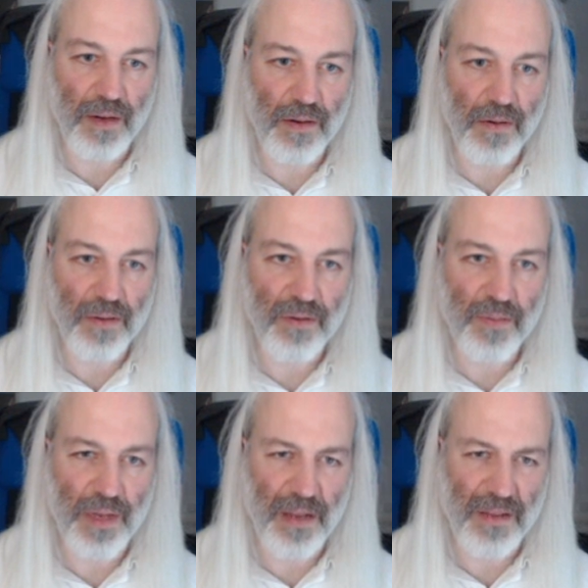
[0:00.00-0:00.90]
going to
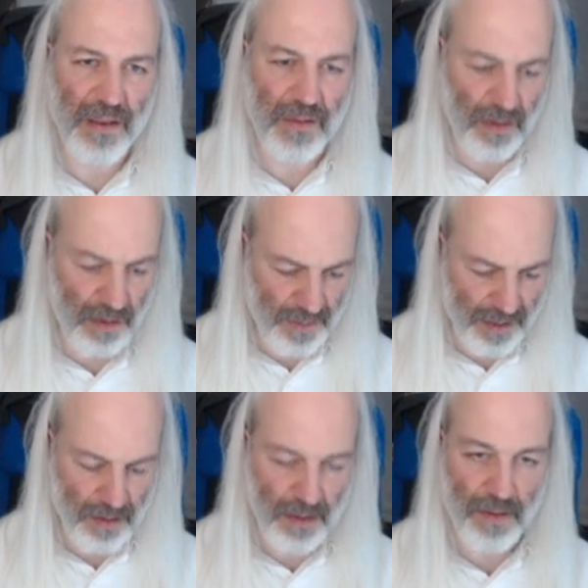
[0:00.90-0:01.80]
be, I think they're
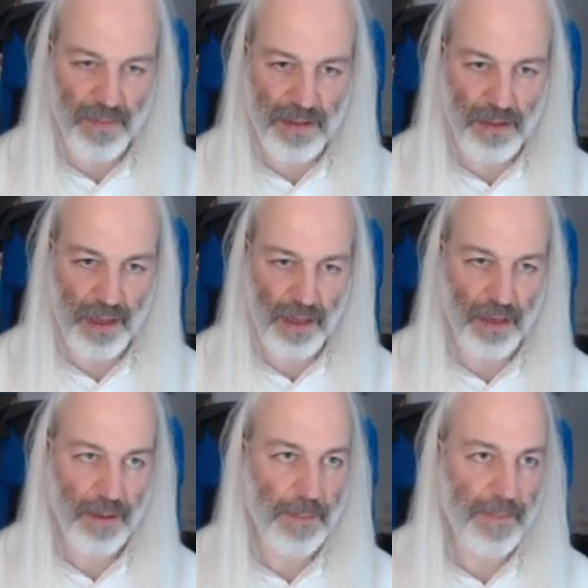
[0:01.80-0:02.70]
a bit thick.
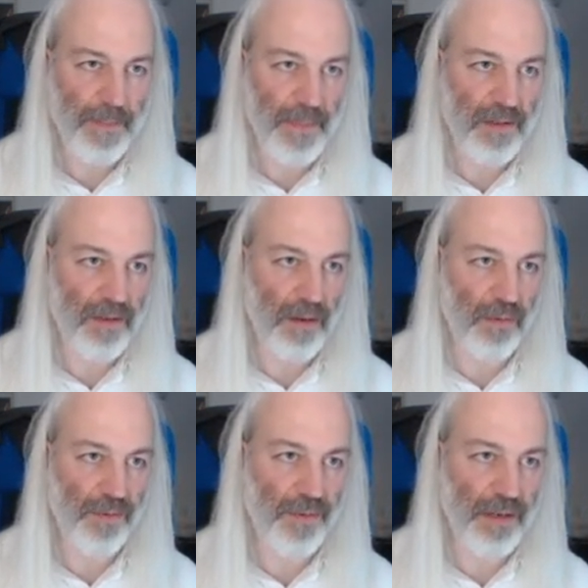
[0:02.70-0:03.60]
So I
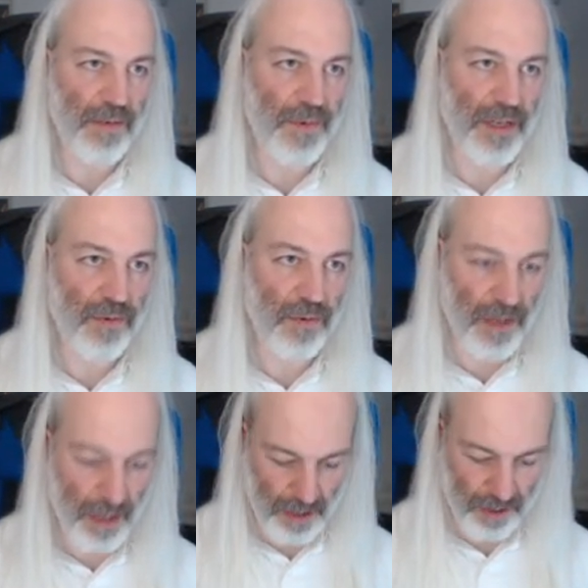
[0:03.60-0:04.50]
will redo
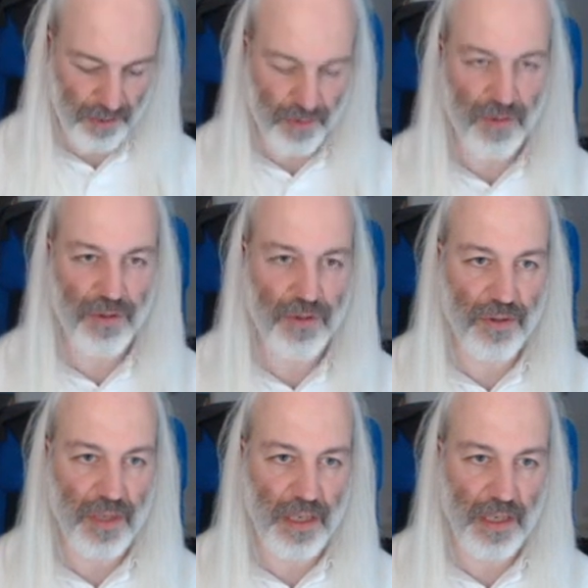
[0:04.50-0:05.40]
the
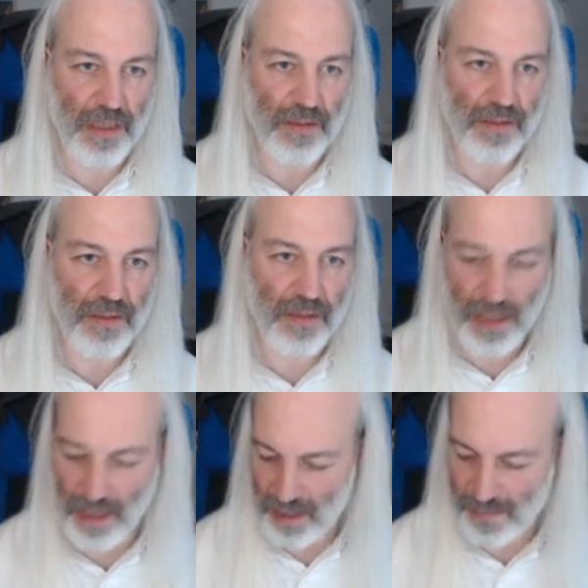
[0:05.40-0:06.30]
extrusion and
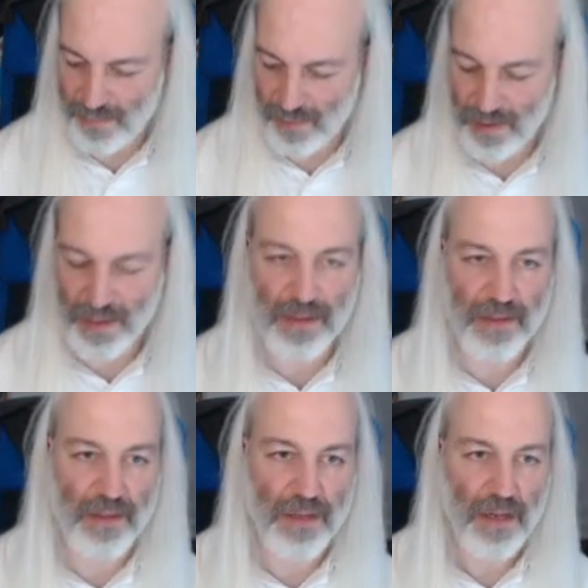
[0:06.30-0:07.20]
say
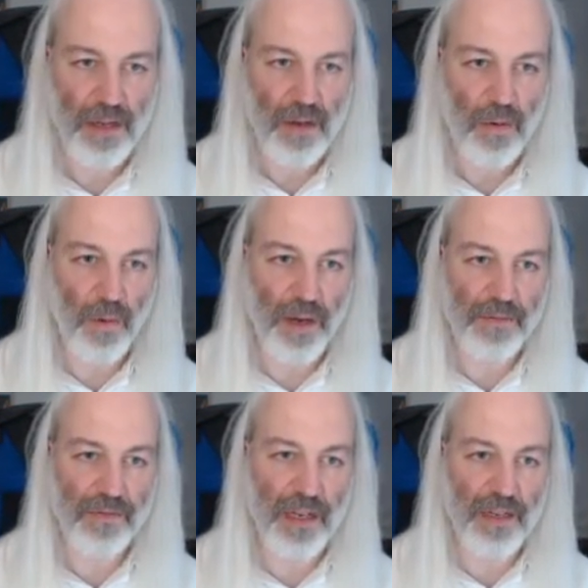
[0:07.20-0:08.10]

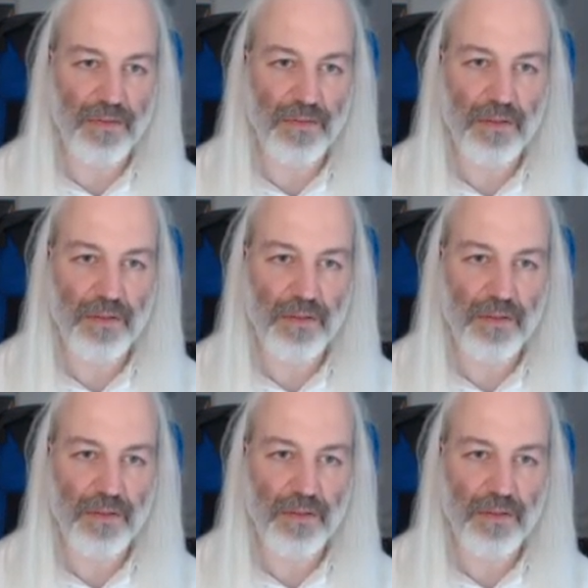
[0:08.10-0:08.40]
0.15.